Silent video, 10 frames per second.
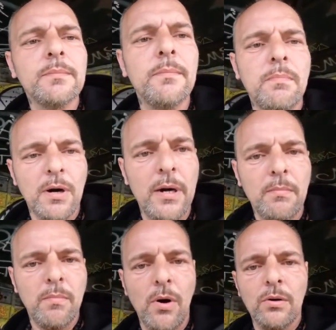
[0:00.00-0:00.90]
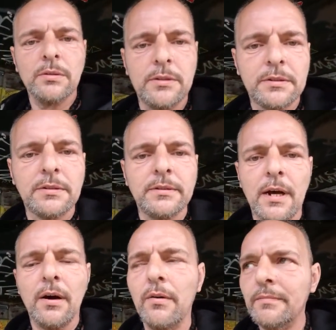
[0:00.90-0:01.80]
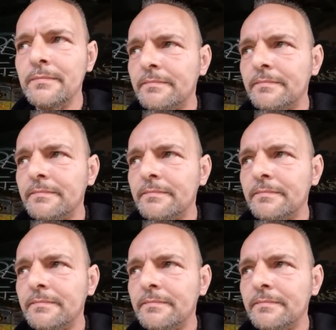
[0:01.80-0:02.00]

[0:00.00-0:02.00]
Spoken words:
them by balls now